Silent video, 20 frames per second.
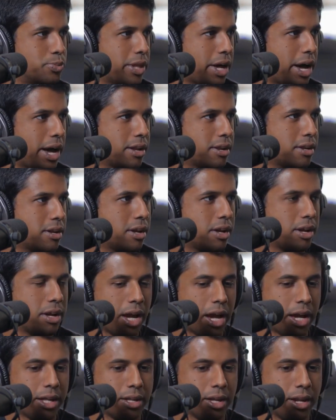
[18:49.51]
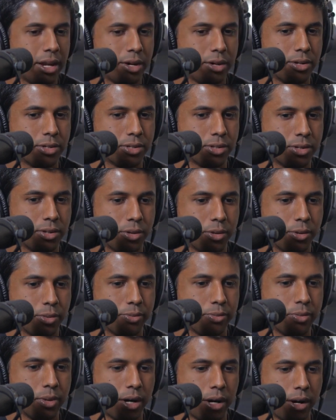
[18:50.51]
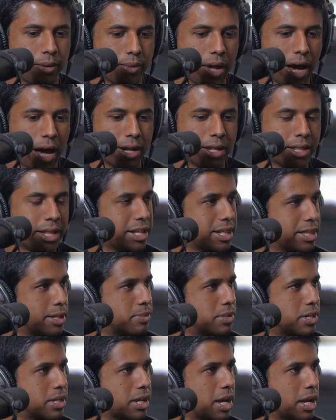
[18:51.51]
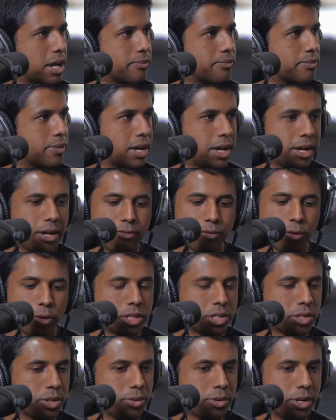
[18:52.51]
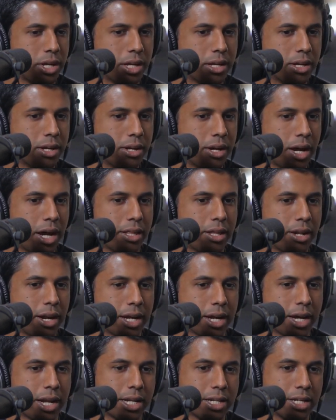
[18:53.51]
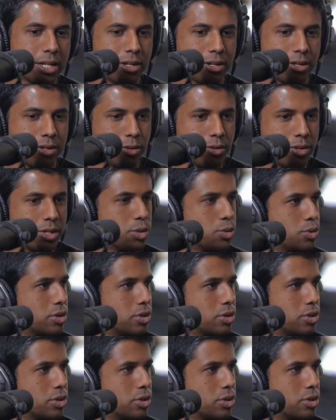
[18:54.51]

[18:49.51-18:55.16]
And then I also added like lip syncing, voice cloning, and then I connected it to the Twitch chat.